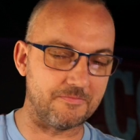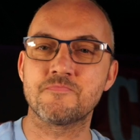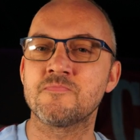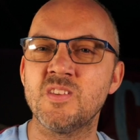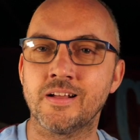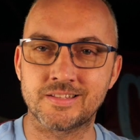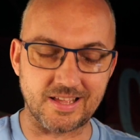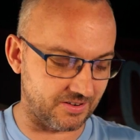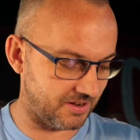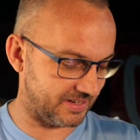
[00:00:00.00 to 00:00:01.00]
Look, you can
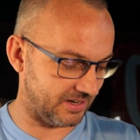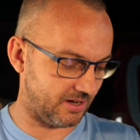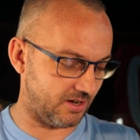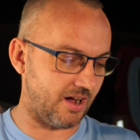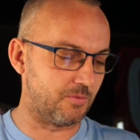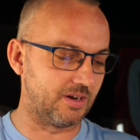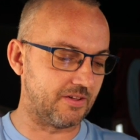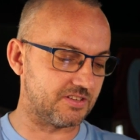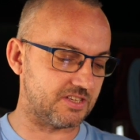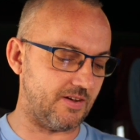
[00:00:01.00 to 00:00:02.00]
download it. I will
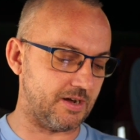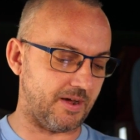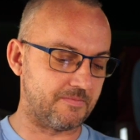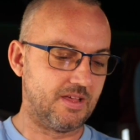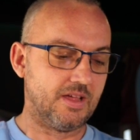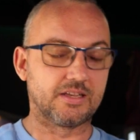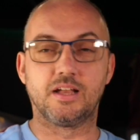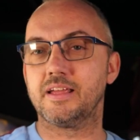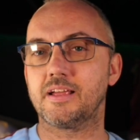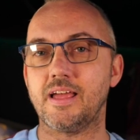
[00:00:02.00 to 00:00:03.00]
leave it to you. Anyway,
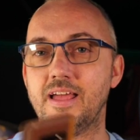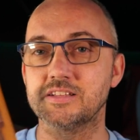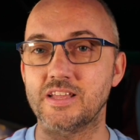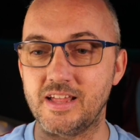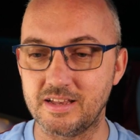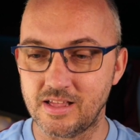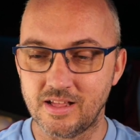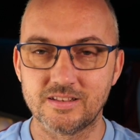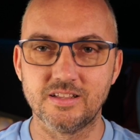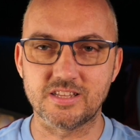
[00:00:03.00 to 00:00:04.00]
the link is in
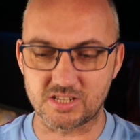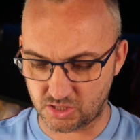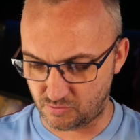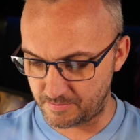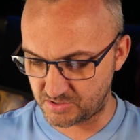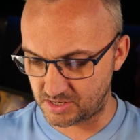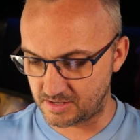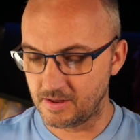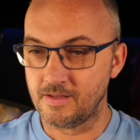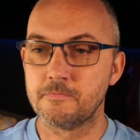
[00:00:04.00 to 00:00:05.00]
the
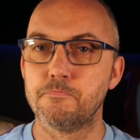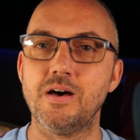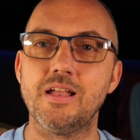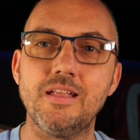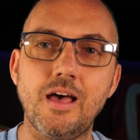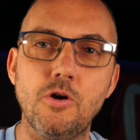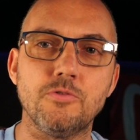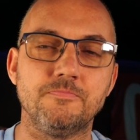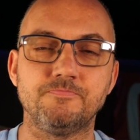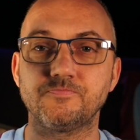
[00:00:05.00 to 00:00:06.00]
description
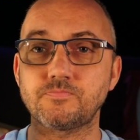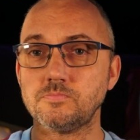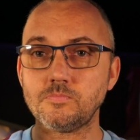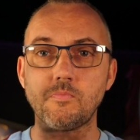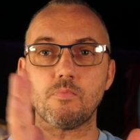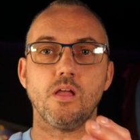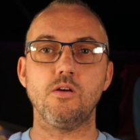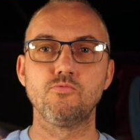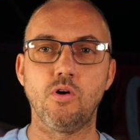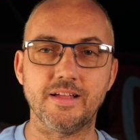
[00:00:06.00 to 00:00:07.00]
below.
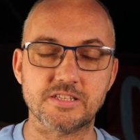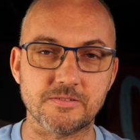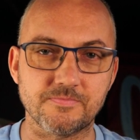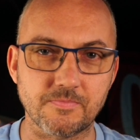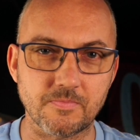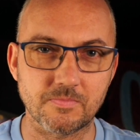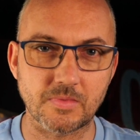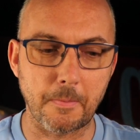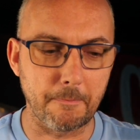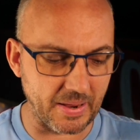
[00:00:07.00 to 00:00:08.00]
Right.
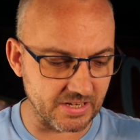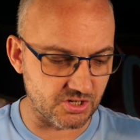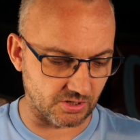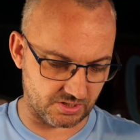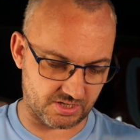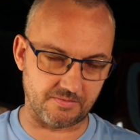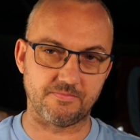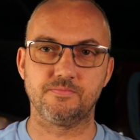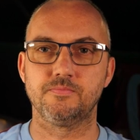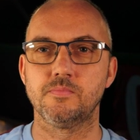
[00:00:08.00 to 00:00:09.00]
Ben
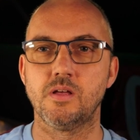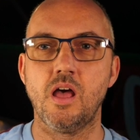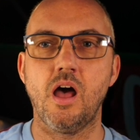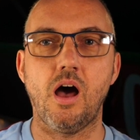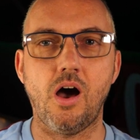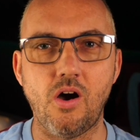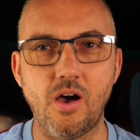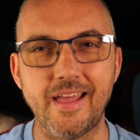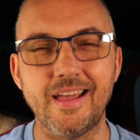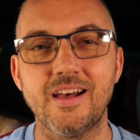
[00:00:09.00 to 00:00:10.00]
Johnson.
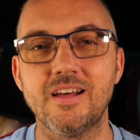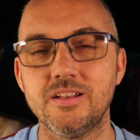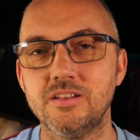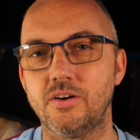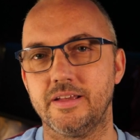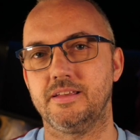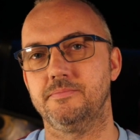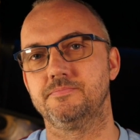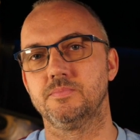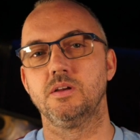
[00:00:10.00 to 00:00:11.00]
I like
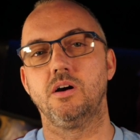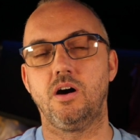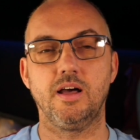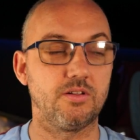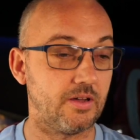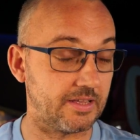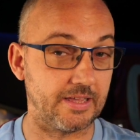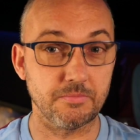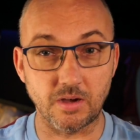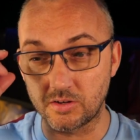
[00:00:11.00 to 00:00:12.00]
him. I like
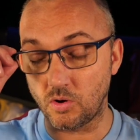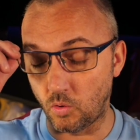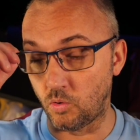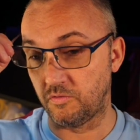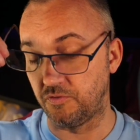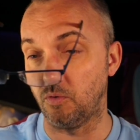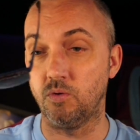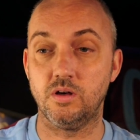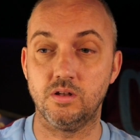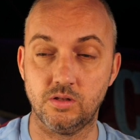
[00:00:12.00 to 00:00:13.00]
him an
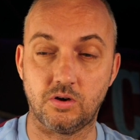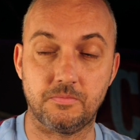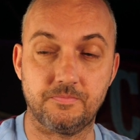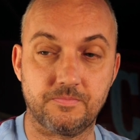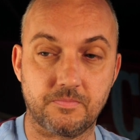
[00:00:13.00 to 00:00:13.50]
awful lot.